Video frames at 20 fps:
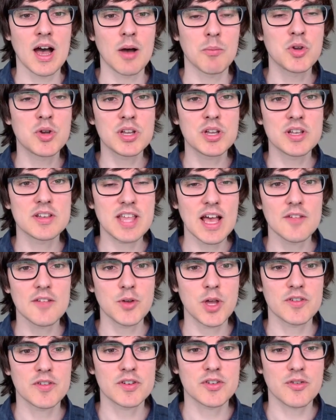You can tell
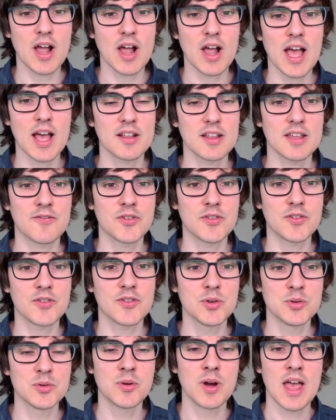if you have a trial if
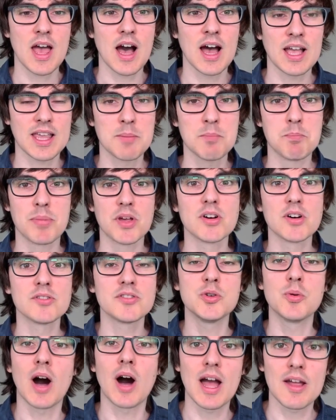you can build
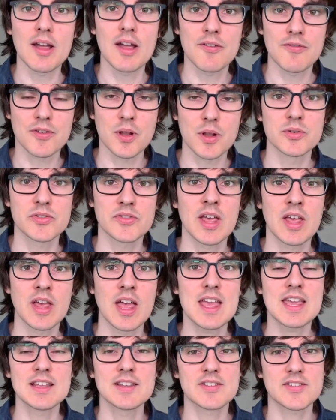UI flows
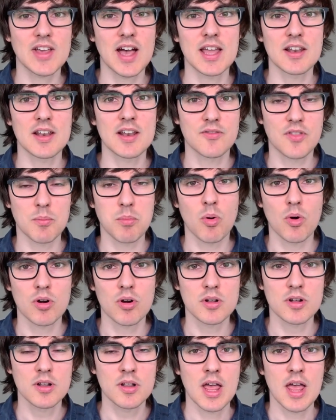inside of the
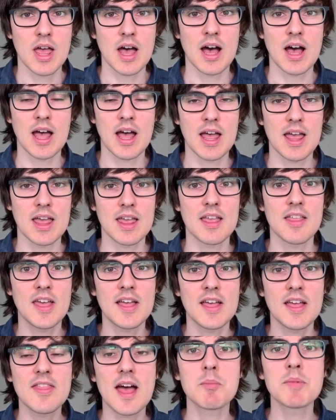portal.
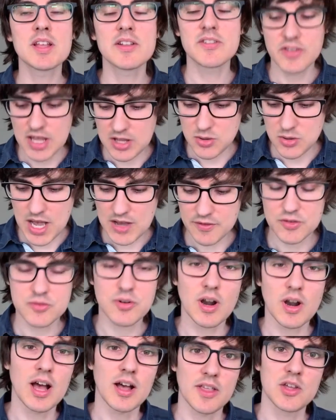Then that means that you have a
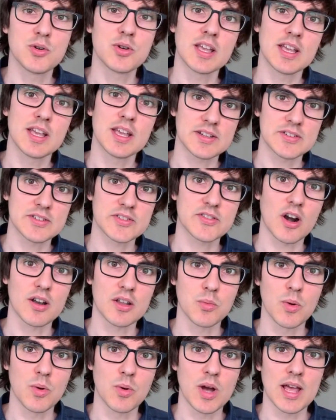trial that you can get
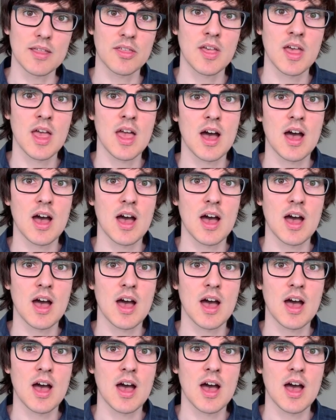started with.